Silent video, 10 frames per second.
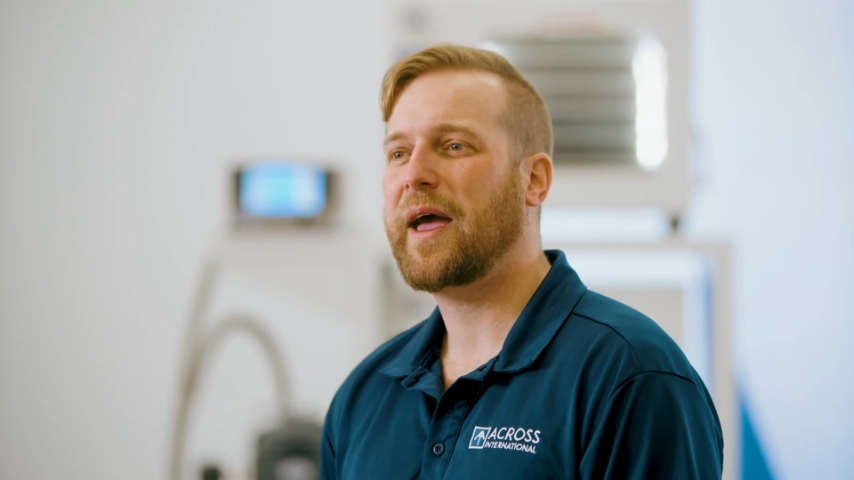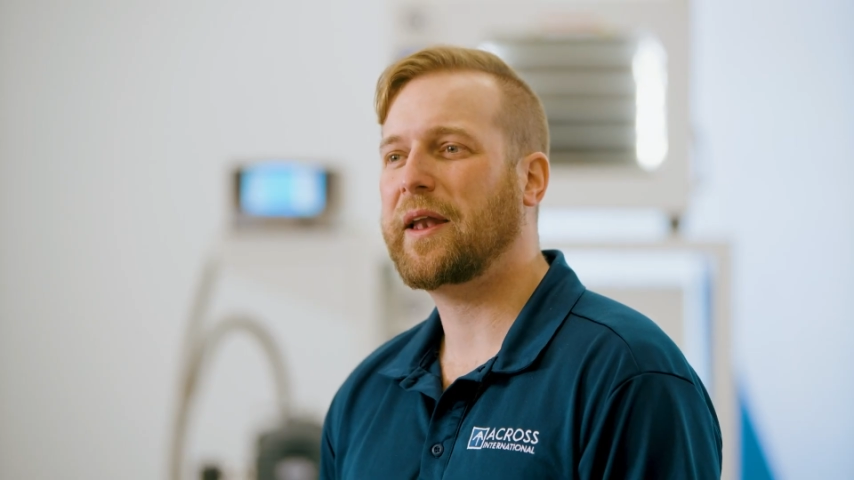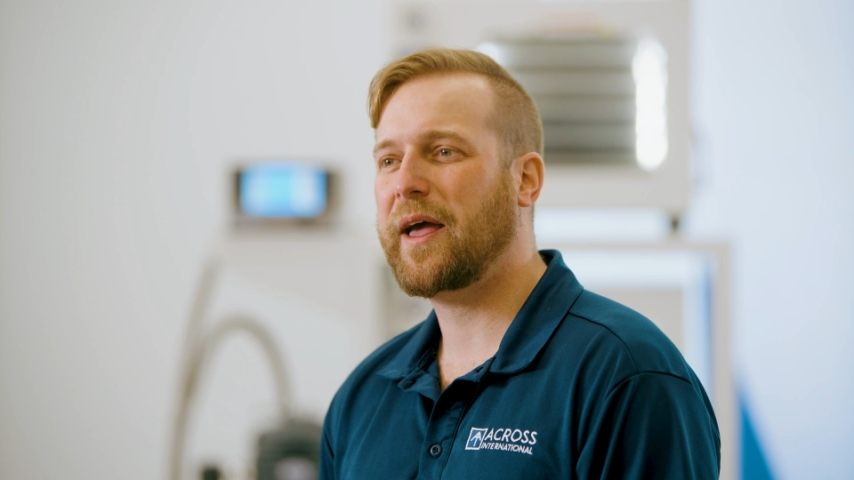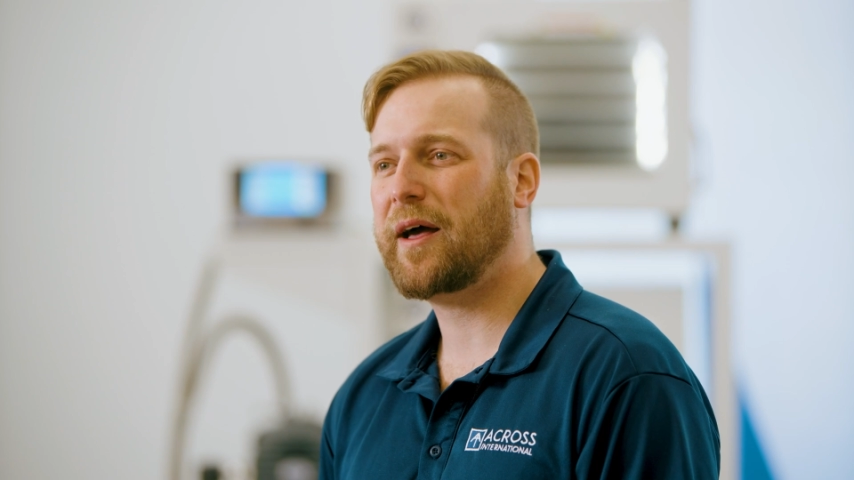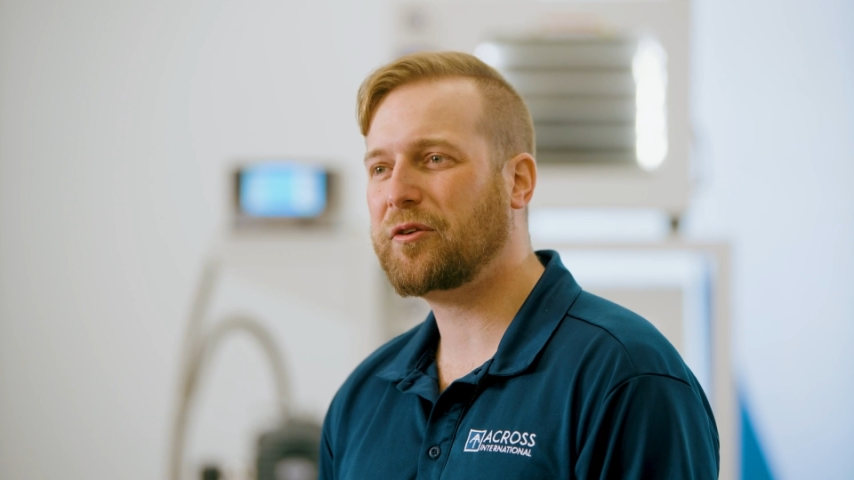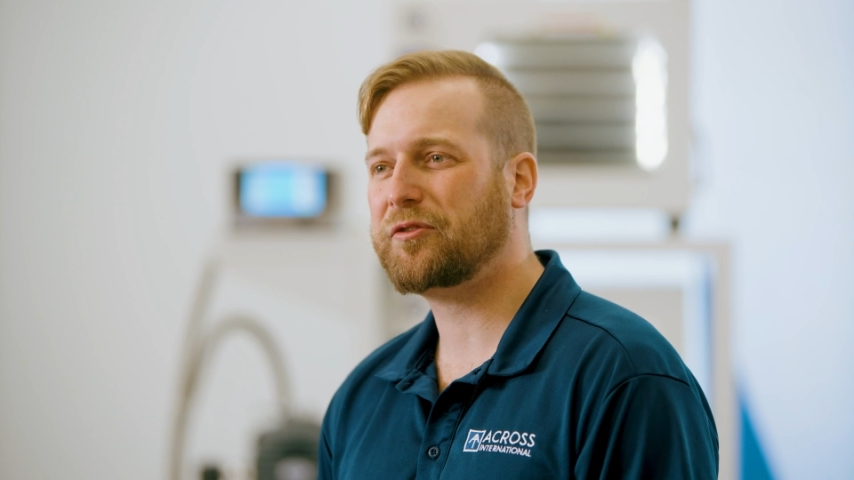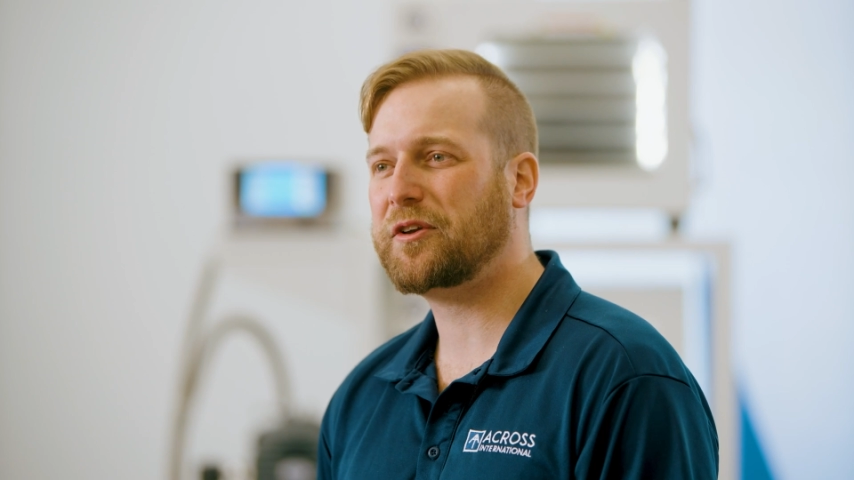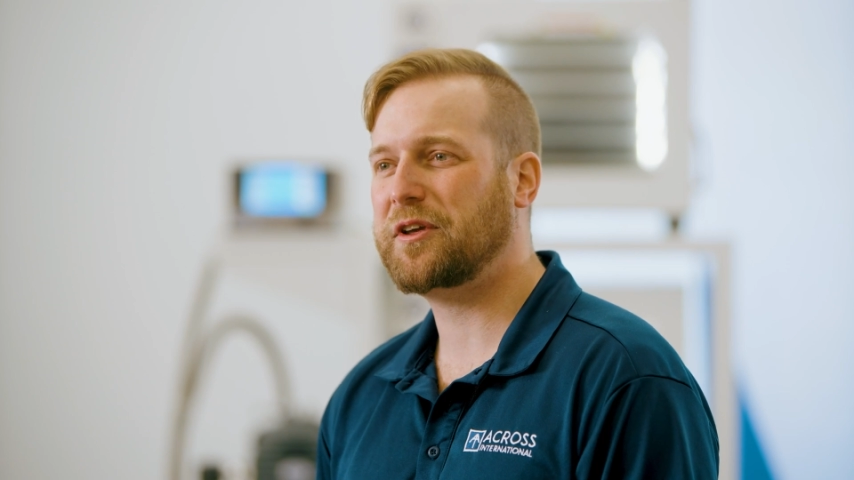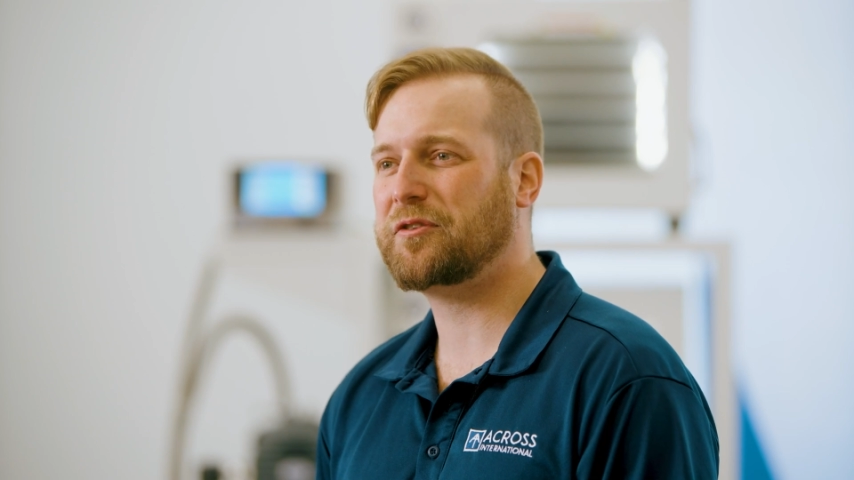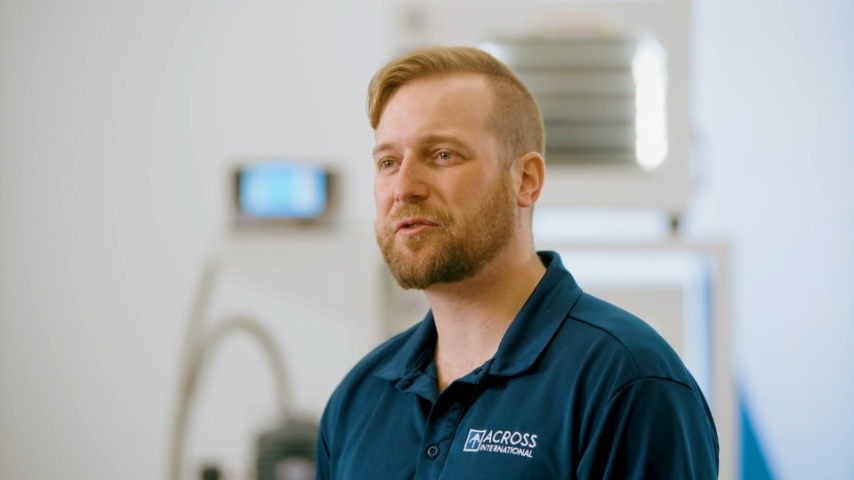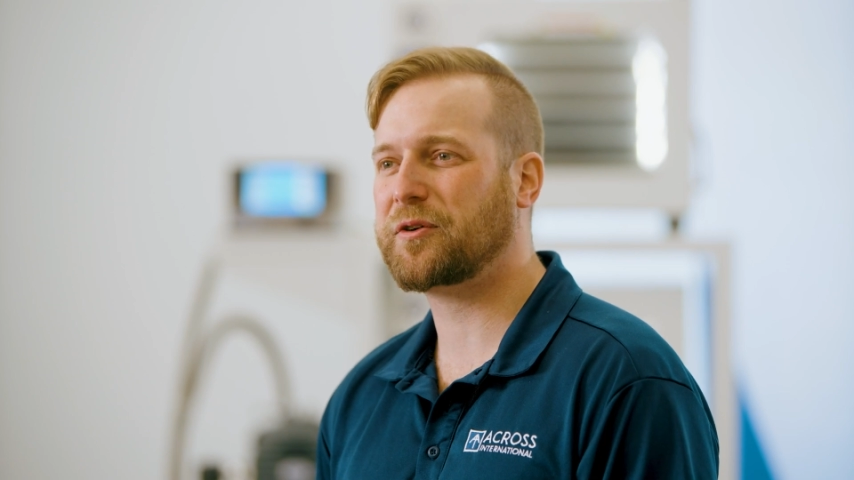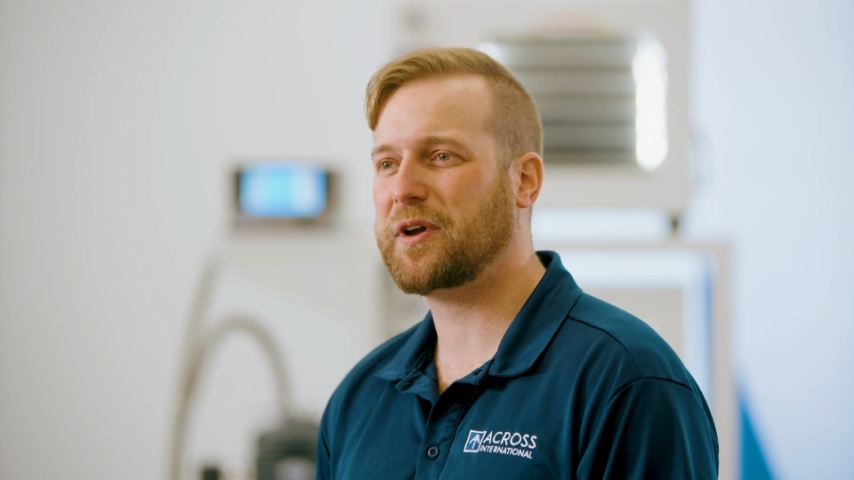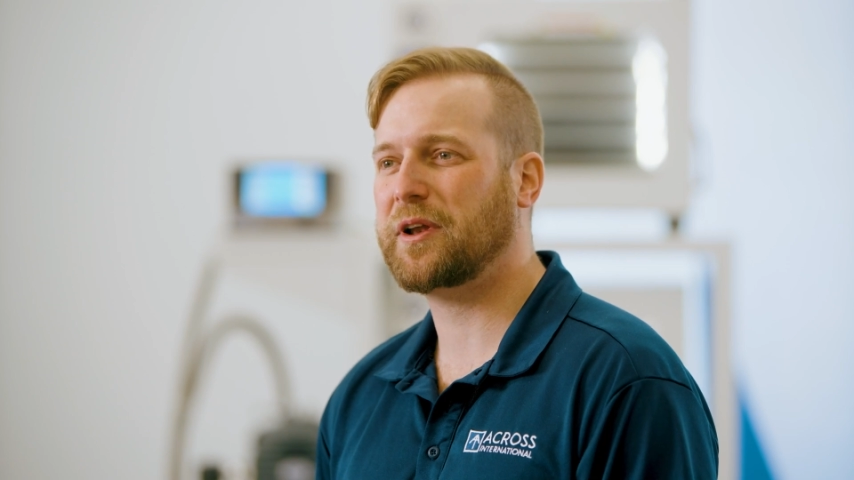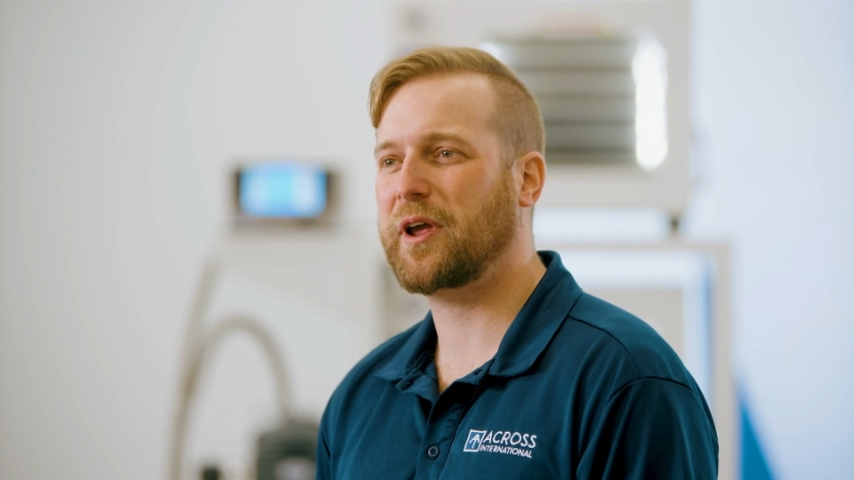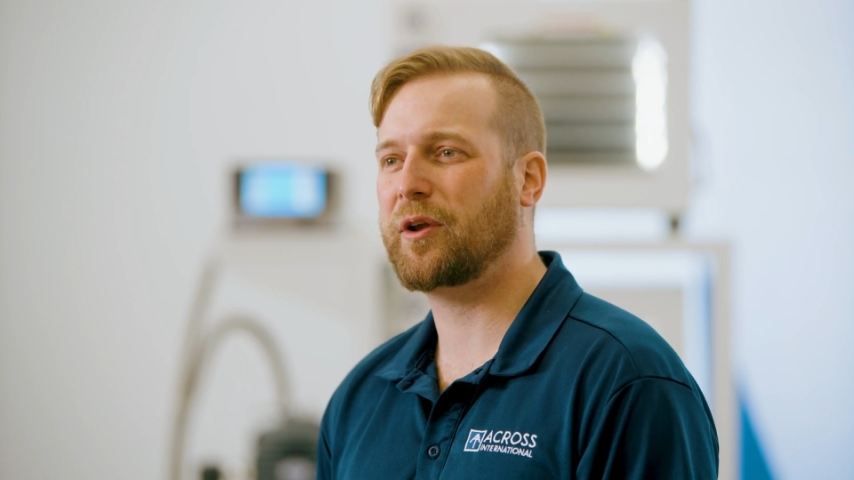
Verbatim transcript: and LCD screen